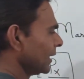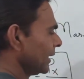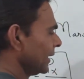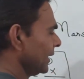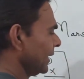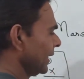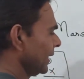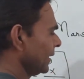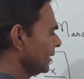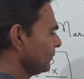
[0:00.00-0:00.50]

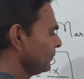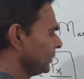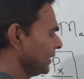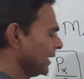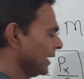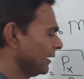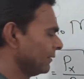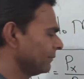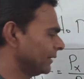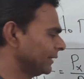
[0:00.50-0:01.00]
Here we
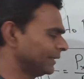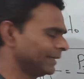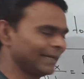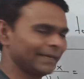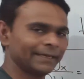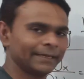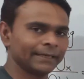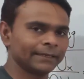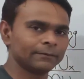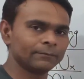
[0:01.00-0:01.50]
have
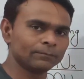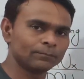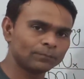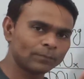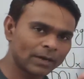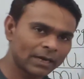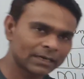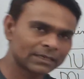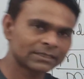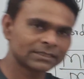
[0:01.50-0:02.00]
taken
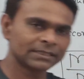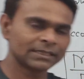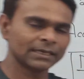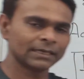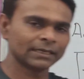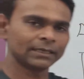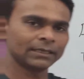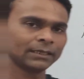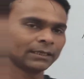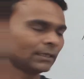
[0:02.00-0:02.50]

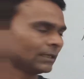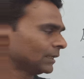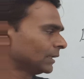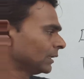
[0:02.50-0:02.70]
partial